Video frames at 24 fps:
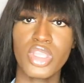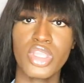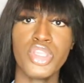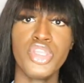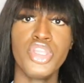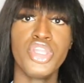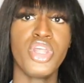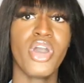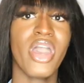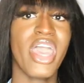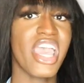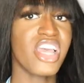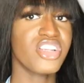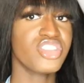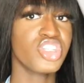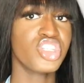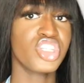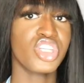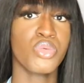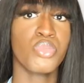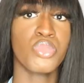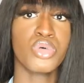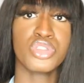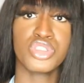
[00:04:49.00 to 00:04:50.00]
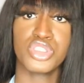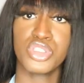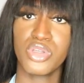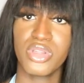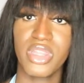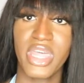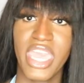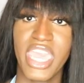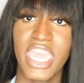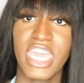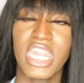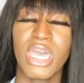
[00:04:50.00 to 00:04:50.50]
you know, estrogen will do
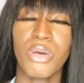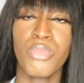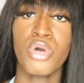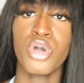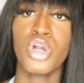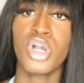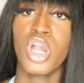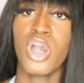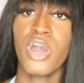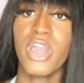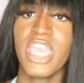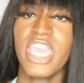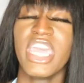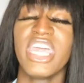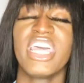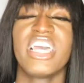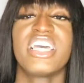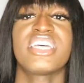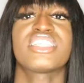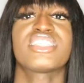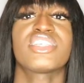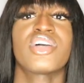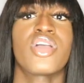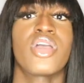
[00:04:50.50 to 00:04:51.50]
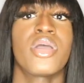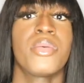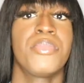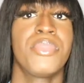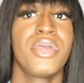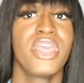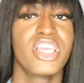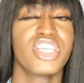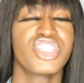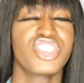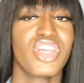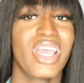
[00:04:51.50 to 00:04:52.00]
that. And I will go ahead and insert a
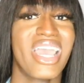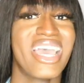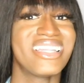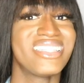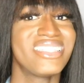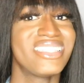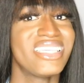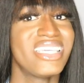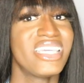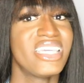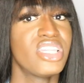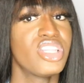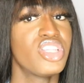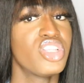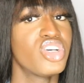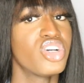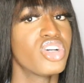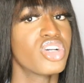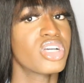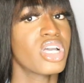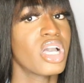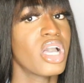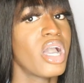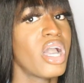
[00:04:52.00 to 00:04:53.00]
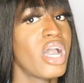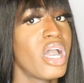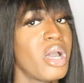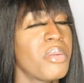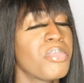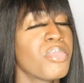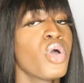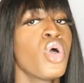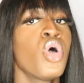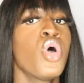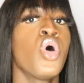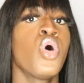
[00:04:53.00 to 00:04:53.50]
picture. I did look
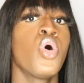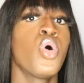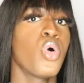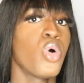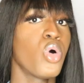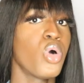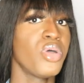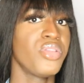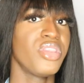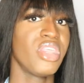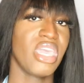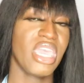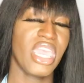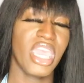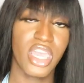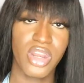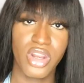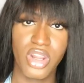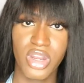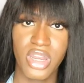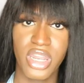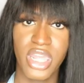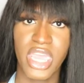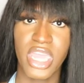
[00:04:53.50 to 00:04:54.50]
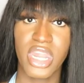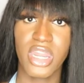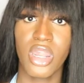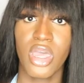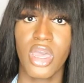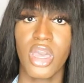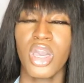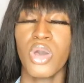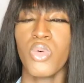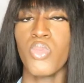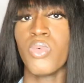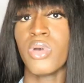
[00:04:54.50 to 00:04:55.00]
up on the internet
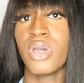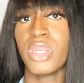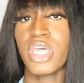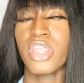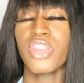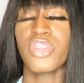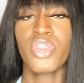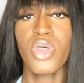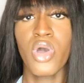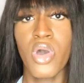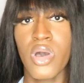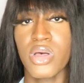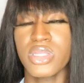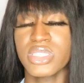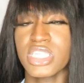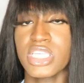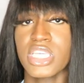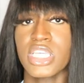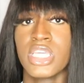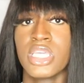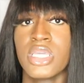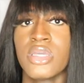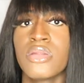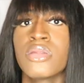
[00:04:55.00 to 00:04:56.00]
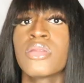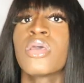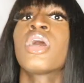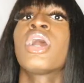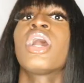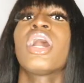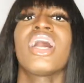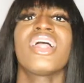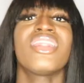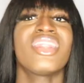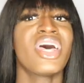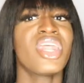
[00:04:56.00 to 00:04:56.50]
unwanted thoughts and
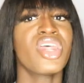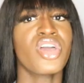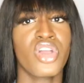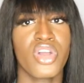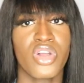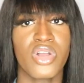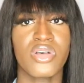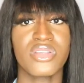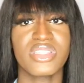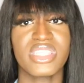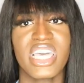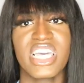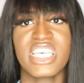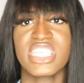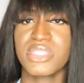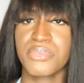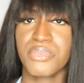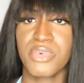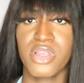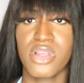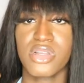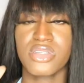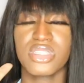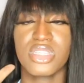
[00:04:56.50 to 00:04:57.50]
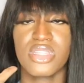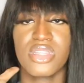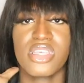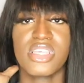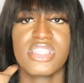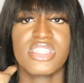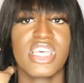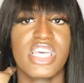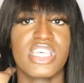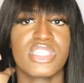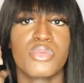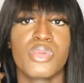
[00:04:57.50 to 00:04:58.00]
a lot of girls experience
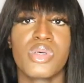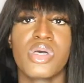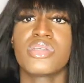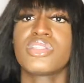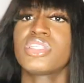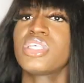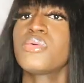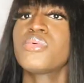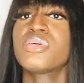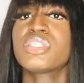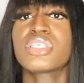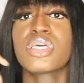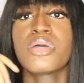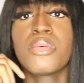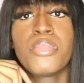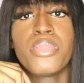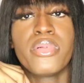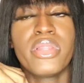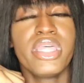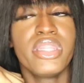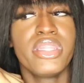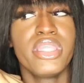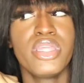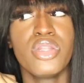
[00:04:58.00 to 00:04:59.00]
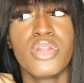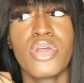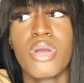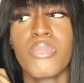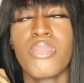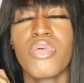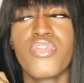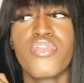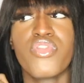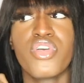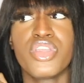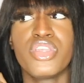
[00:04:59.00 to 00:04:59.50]
this as well so it was completely
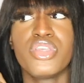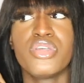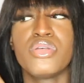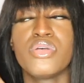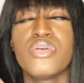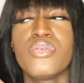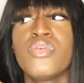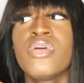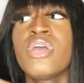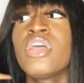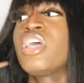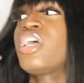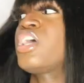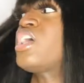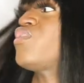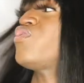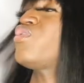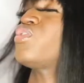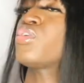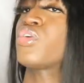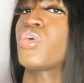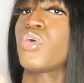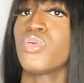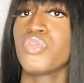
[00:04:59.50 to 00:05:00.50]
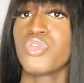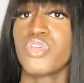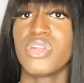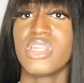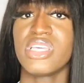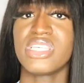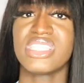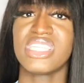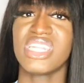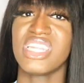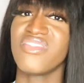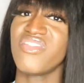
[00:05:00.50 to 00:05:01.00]
normal for you if you go through
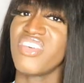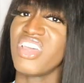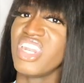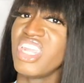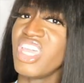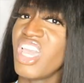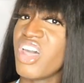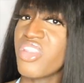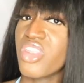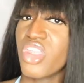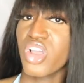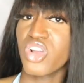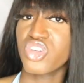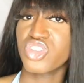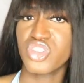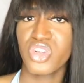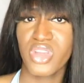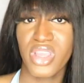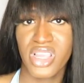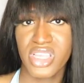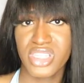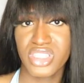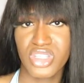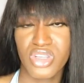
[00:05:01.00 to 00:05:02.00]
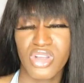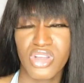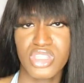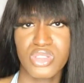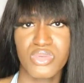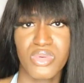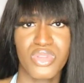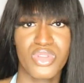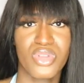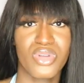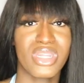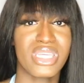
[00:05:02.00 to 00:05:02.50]
this and if any other trans
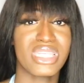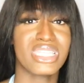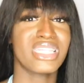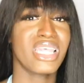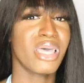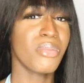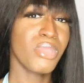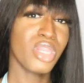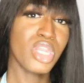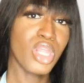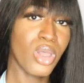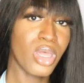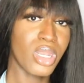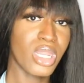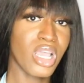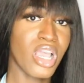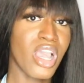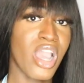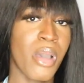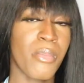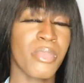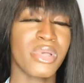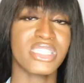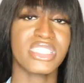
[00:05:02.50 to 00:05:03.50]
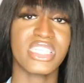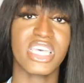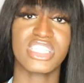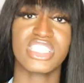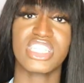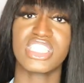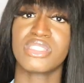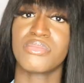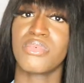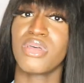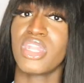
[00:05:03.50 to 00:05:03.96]
girls went through this let me know in the comment sections